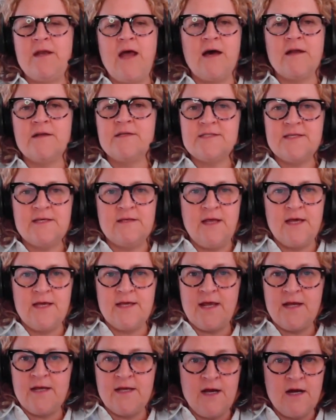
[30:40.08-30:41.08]
Honestly,
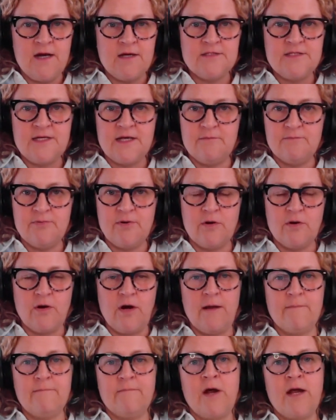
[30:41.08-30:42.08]
like any content
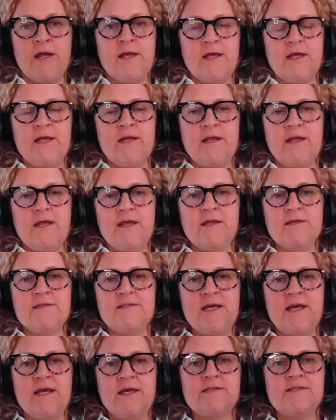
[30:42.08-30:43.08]
program, right? It
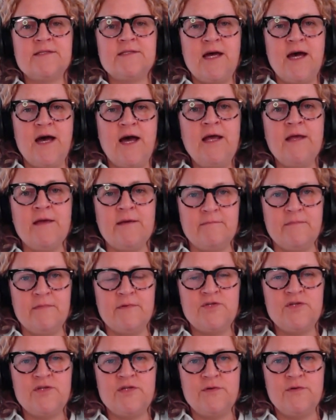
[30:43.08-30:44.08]
takes time
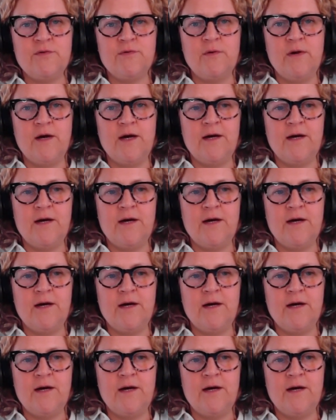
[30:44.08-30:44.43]
to